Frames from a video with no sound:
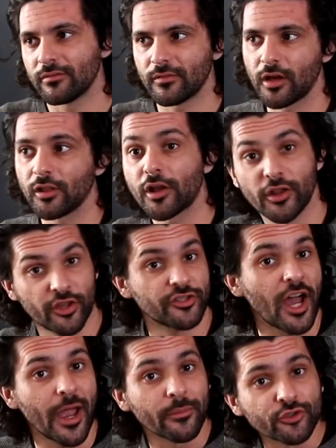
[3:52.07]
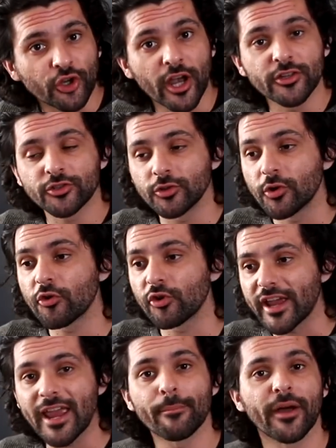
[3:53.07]
a lot of the time trying to
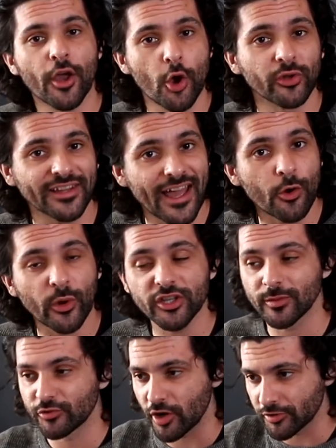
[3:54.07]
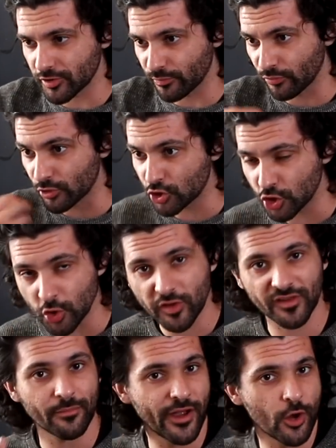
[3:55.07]
create my own language, I'm trying to
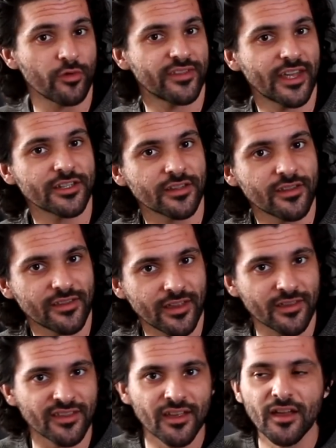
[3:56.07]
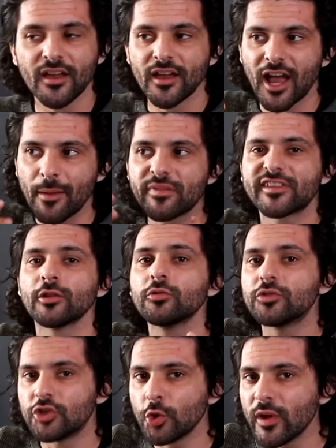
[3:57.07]
produce my own sentences, I'm still
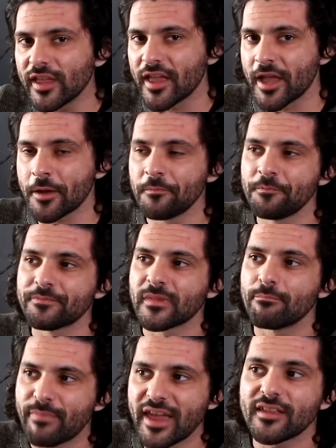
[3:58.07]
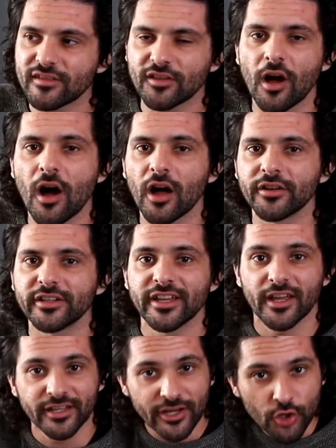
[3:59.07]
doing it based on
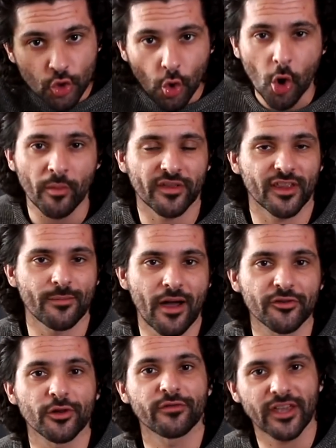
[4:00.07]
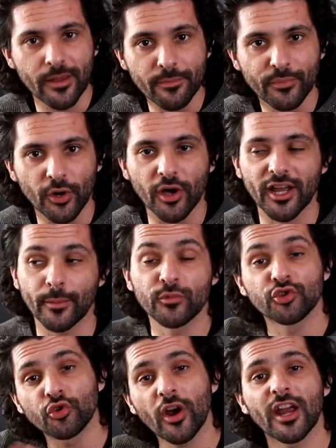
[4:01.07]
an enormous amount of input, and I'm
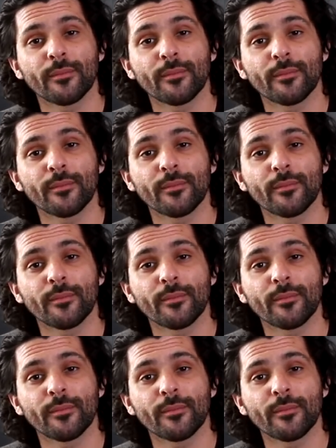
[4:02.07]
trying